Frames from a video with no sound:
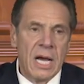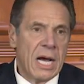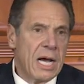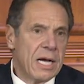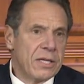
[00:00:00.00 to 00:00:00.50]

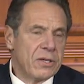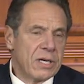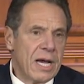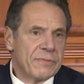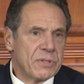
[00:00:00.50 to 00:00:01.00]
Uh,
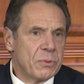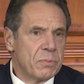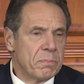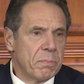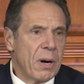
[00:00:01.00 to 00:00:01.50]
you'd have
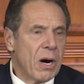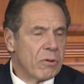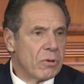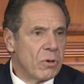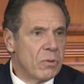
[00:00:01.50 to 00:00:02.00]
to
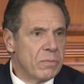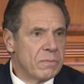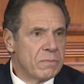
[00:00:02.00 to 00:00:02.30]
borrow